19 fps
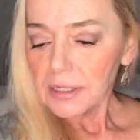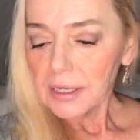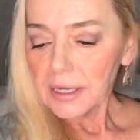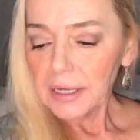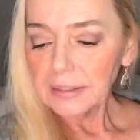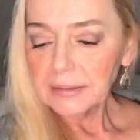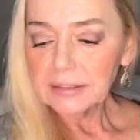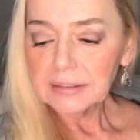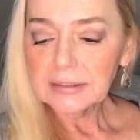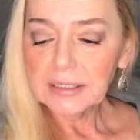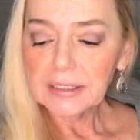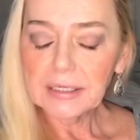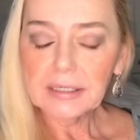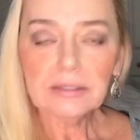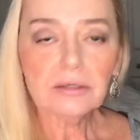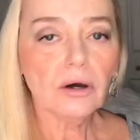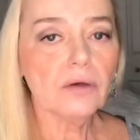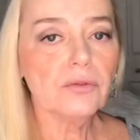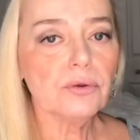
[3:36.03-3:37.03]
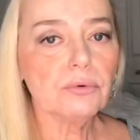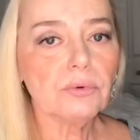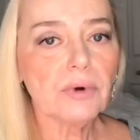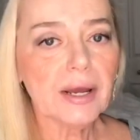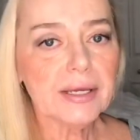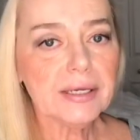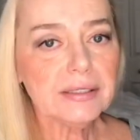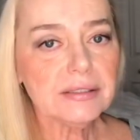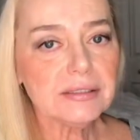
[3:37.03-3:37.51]
And again, on the
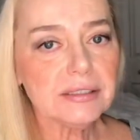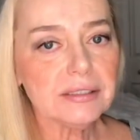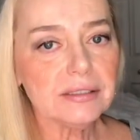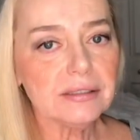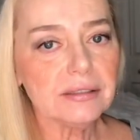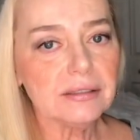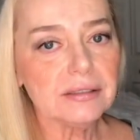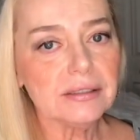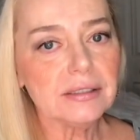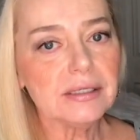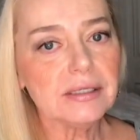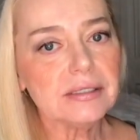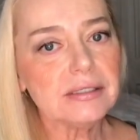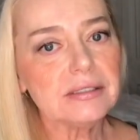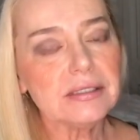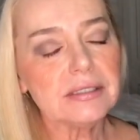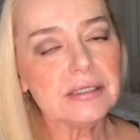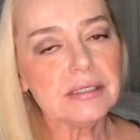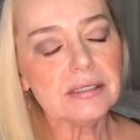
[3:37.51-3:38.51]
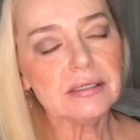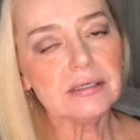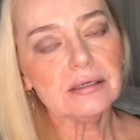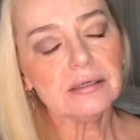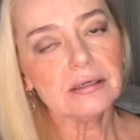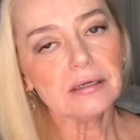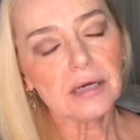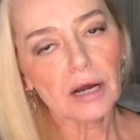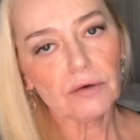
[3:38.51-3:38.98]
right is the
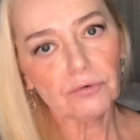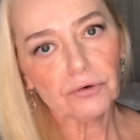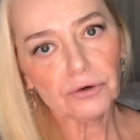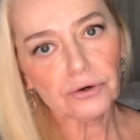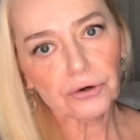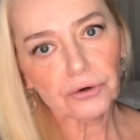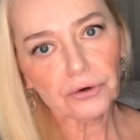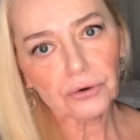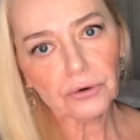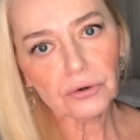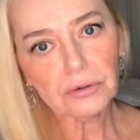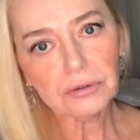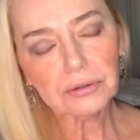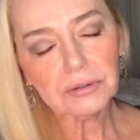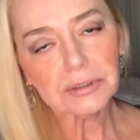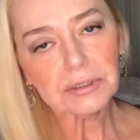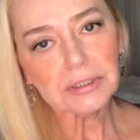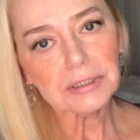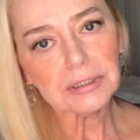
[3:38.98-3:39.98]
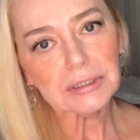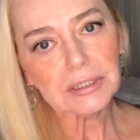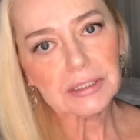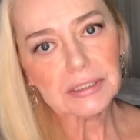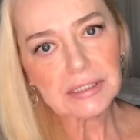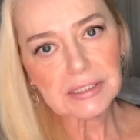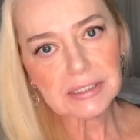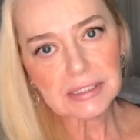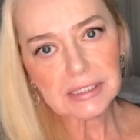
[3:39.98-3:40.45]
CoverGirl
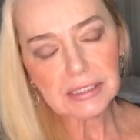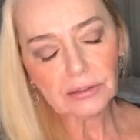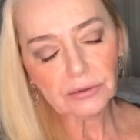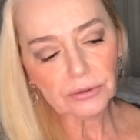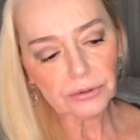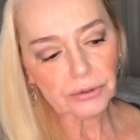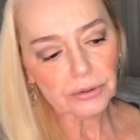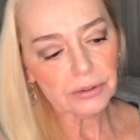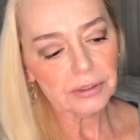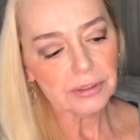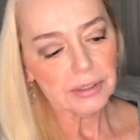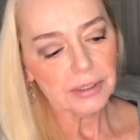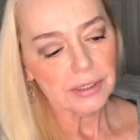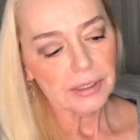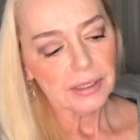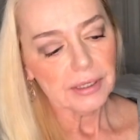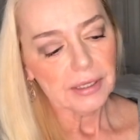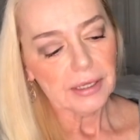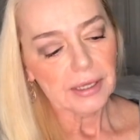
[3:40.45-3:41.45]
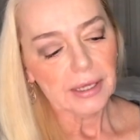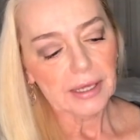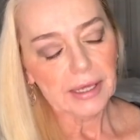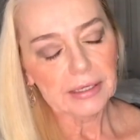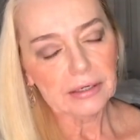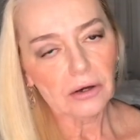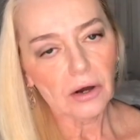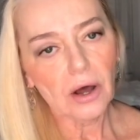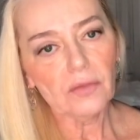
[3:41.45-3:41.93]
concealer,
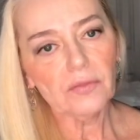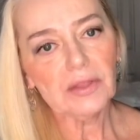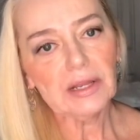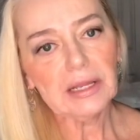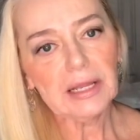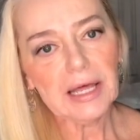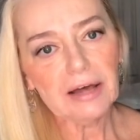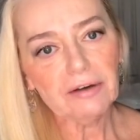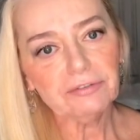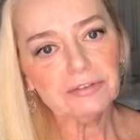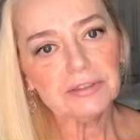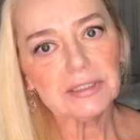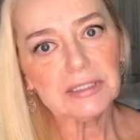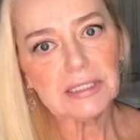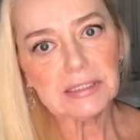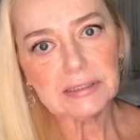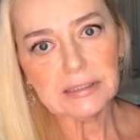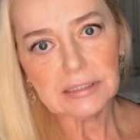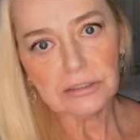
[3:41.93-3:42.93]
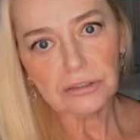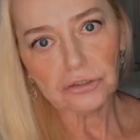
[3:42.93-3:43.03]
and on the left is the